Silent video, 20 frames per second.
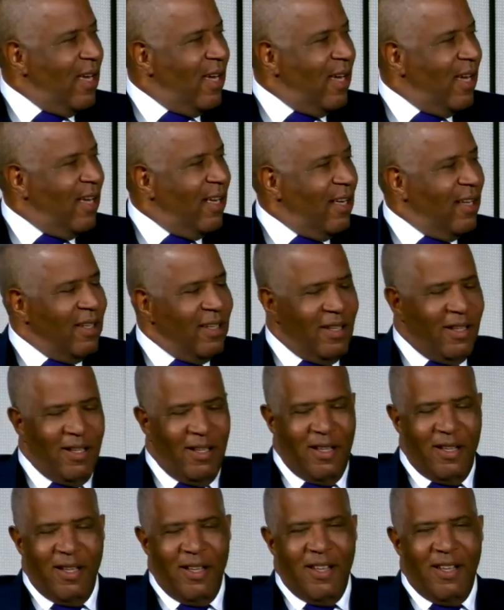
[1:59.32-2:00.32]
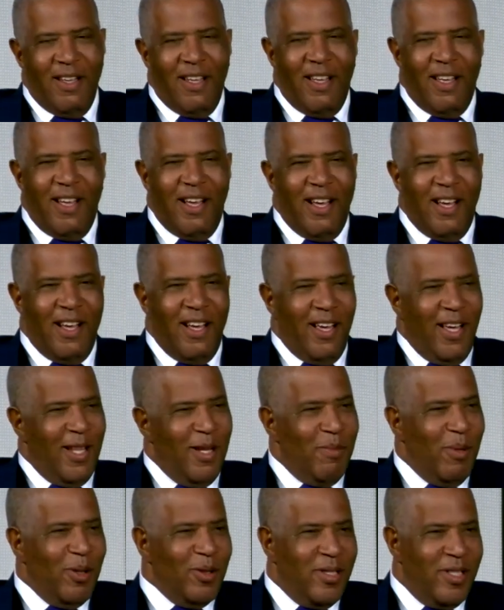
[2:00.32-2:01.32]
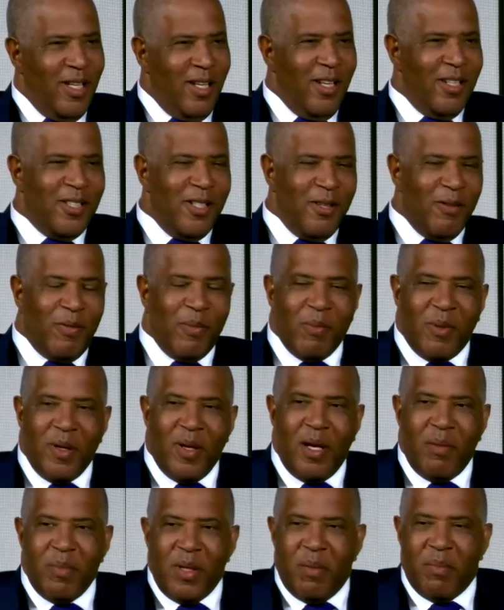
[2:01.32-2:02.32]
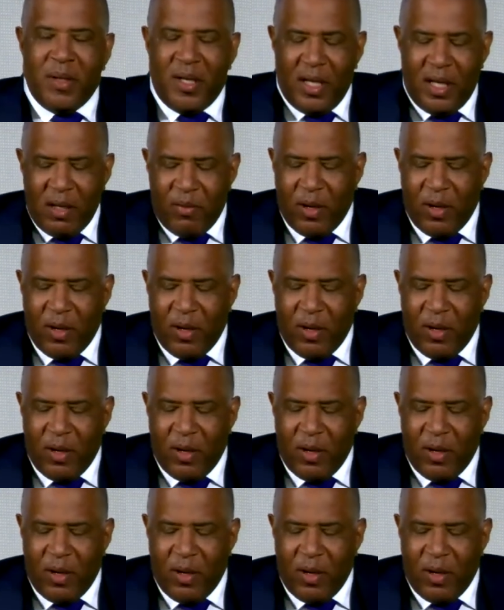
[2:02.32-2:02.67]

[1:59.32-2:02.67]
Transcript: uh, uh, and the most diligent are from Columbia. But